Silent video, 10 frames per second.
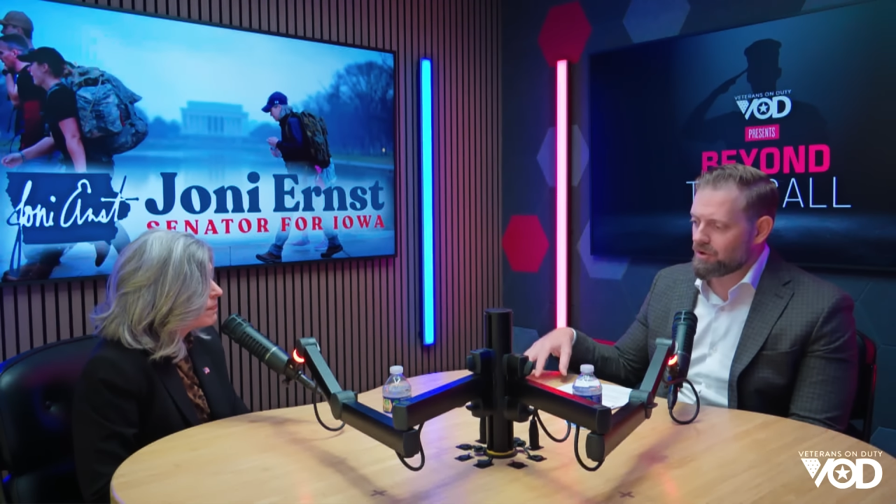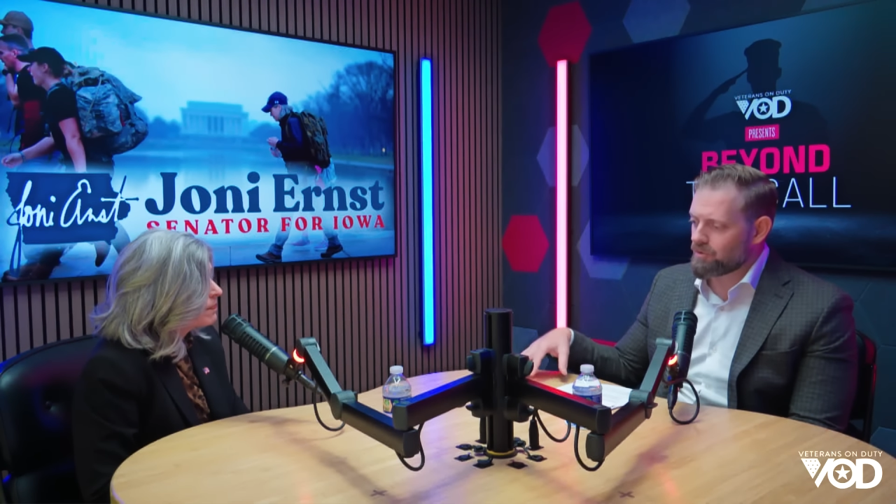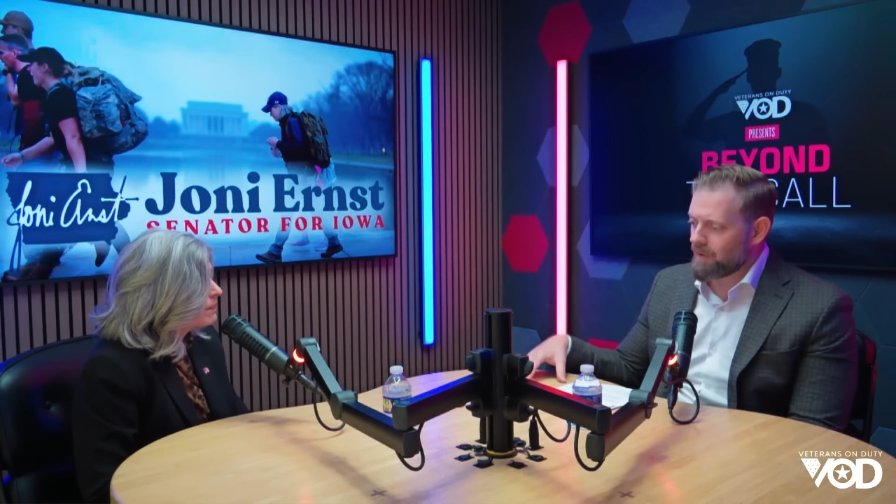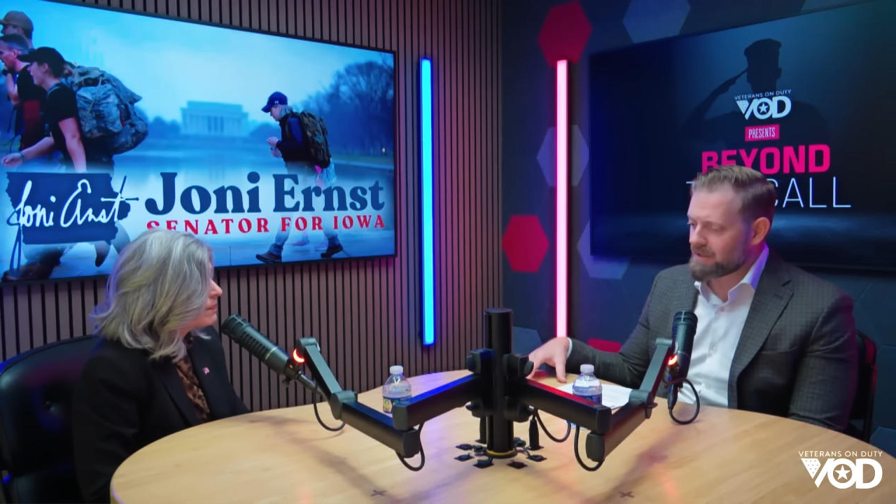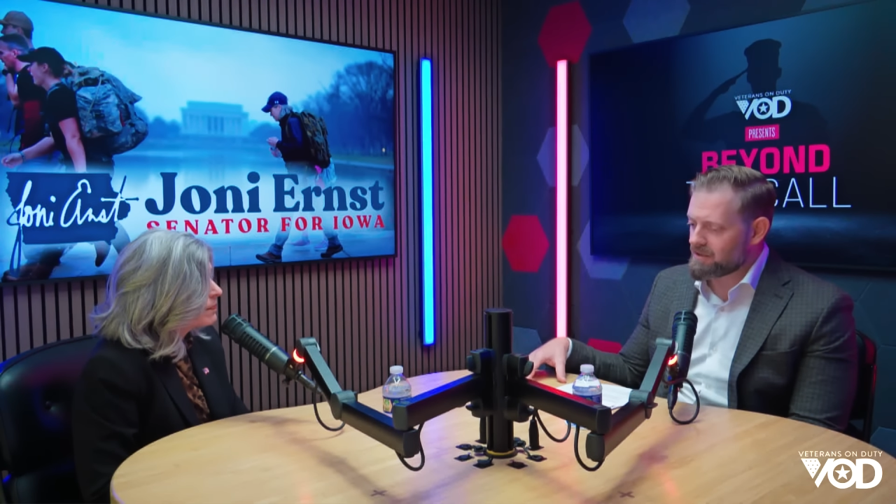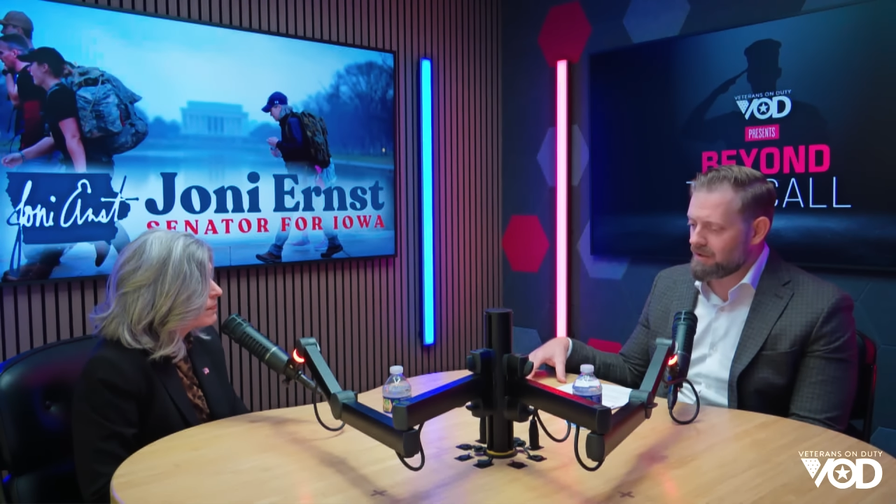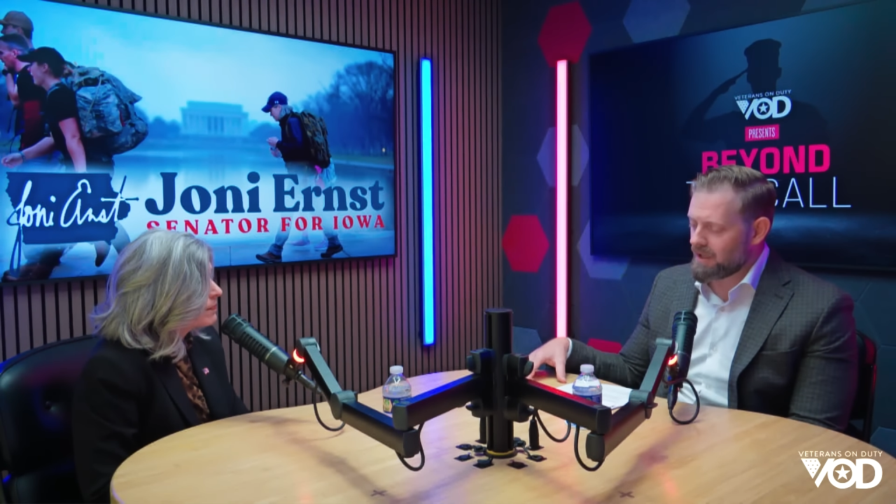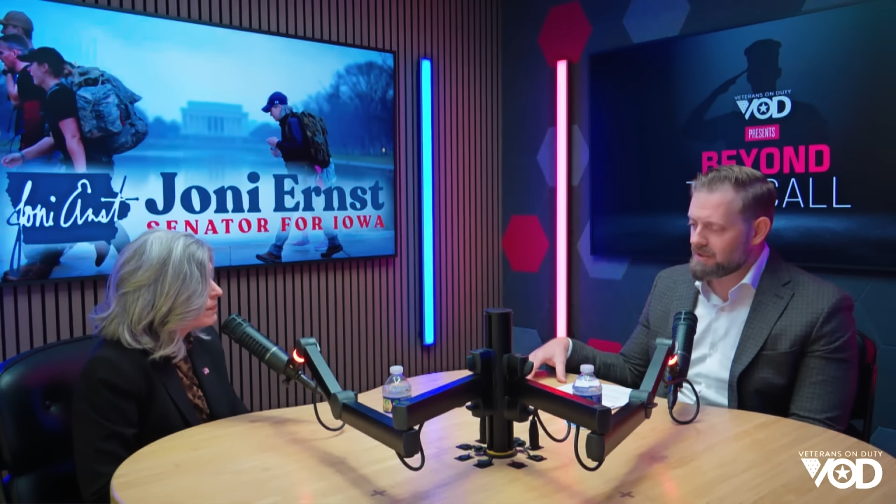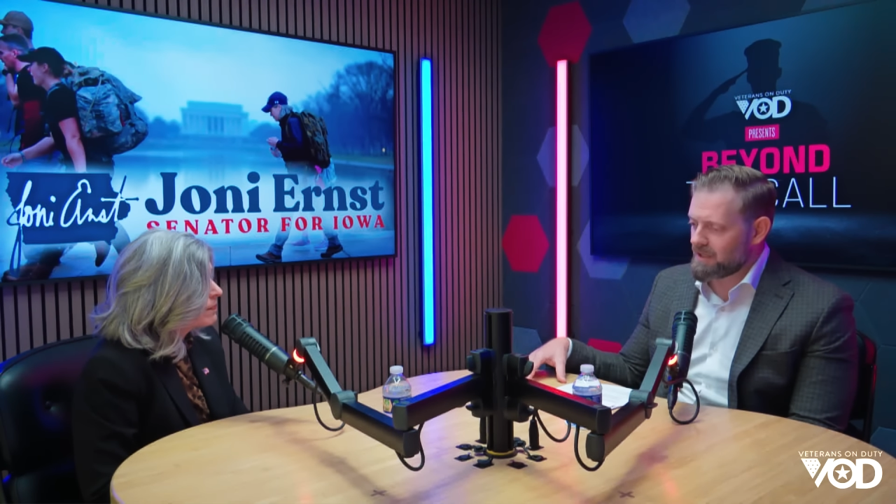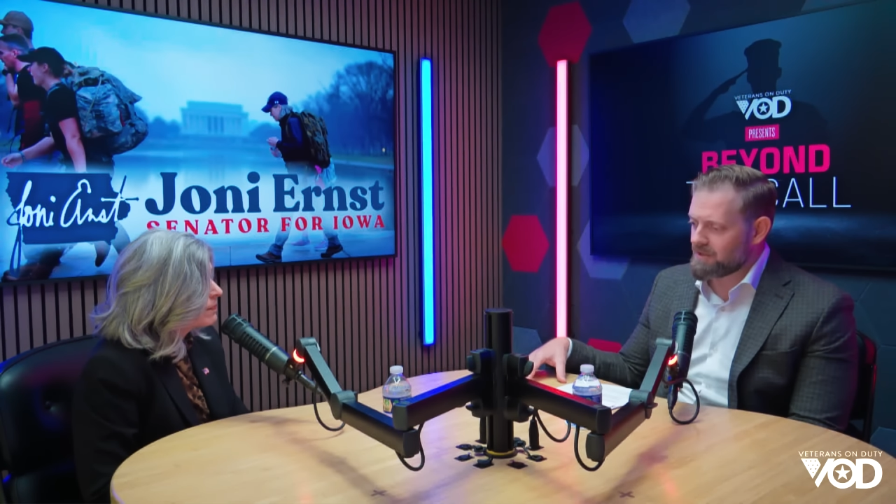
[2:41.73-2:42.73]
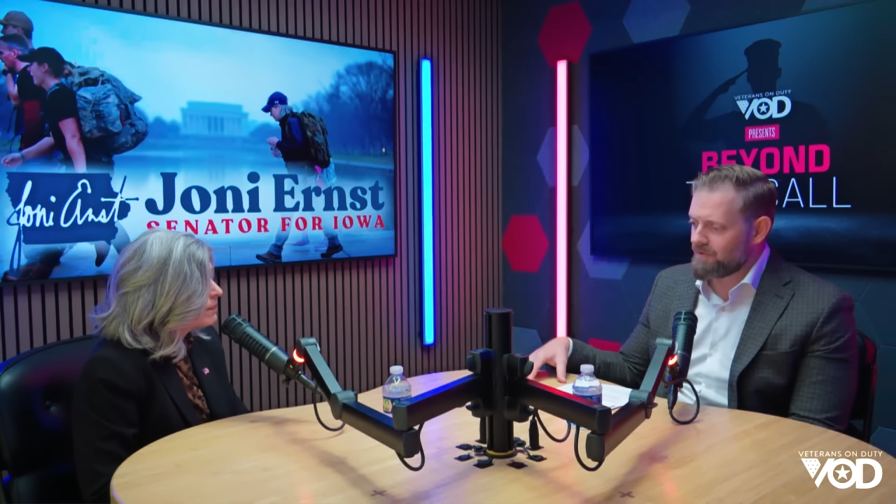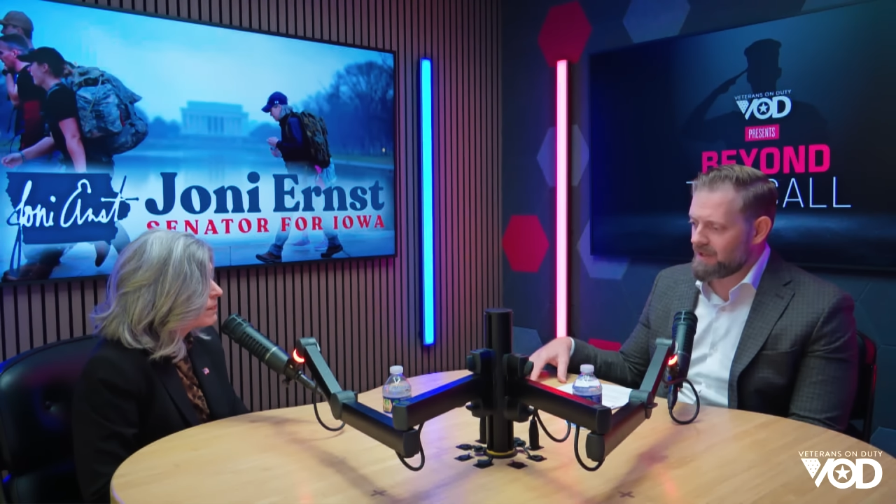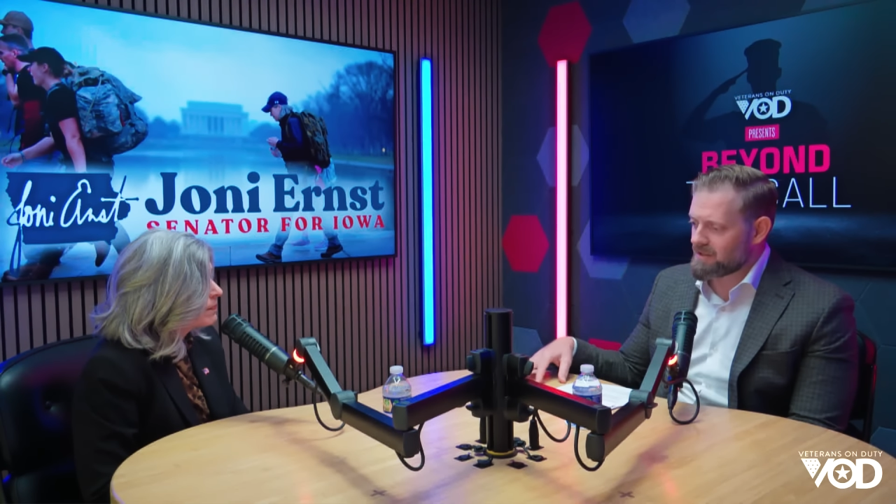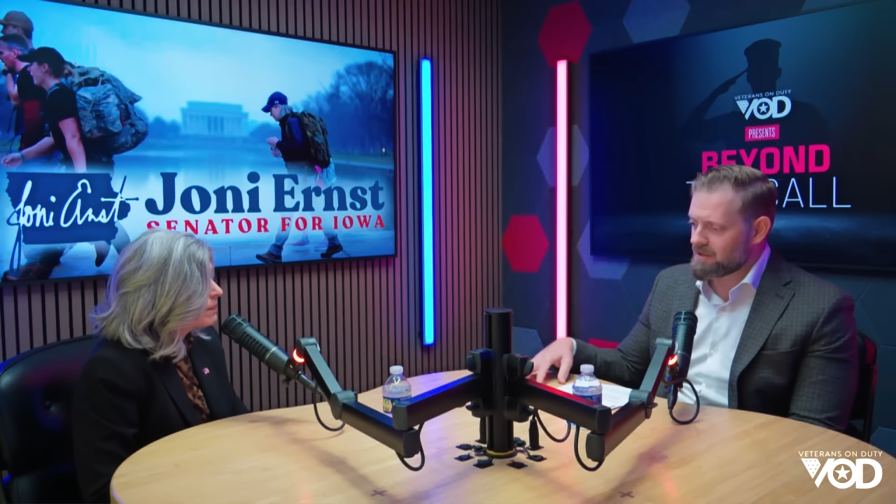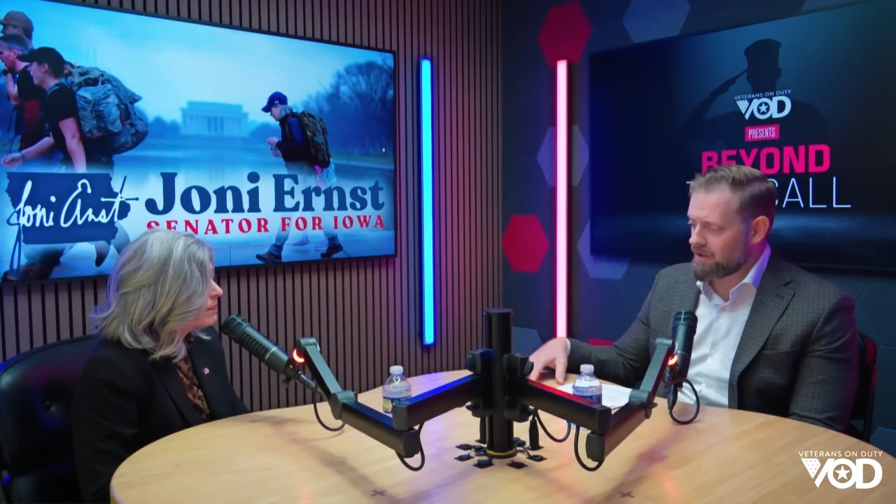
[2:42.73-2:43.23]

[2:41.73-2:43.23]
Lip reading: threats the United States faces,